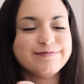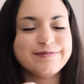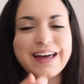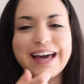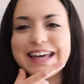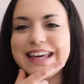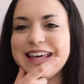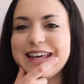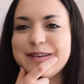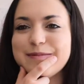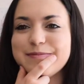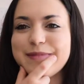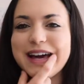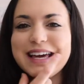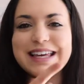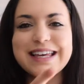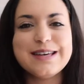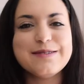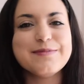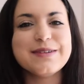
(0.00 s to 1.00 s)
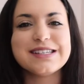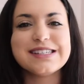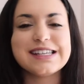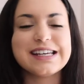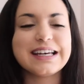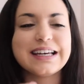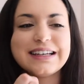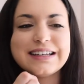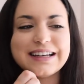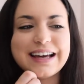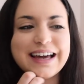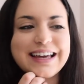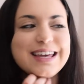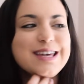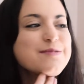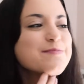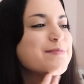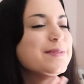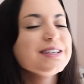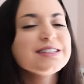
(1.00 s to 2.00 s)
I keep
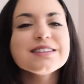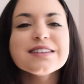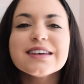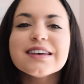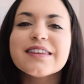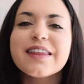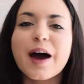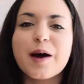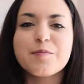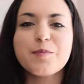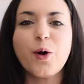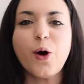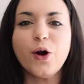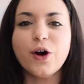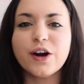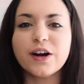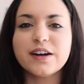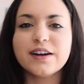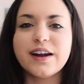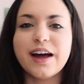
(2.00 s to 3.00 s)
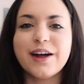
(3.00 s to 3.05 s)
missing that part.